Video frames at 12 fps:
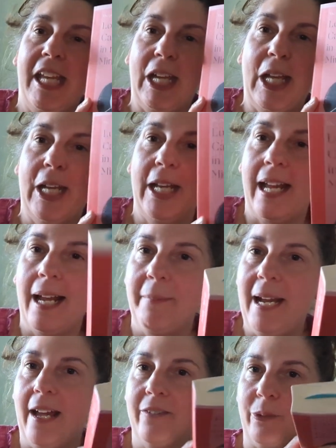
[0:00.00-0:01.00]
good. I'm
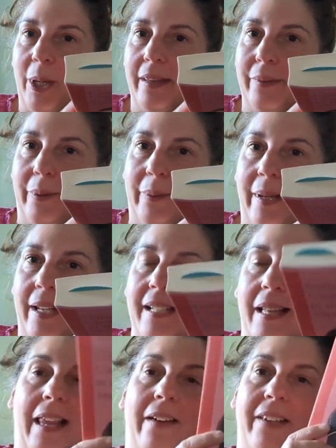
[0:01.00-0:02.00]
halfway through it.
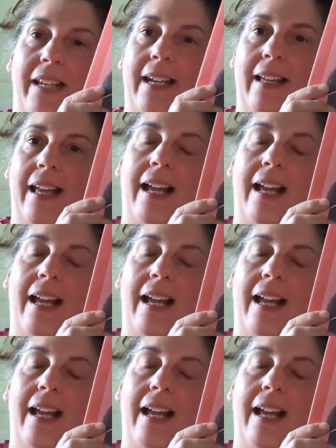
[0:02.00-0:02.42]
And love it.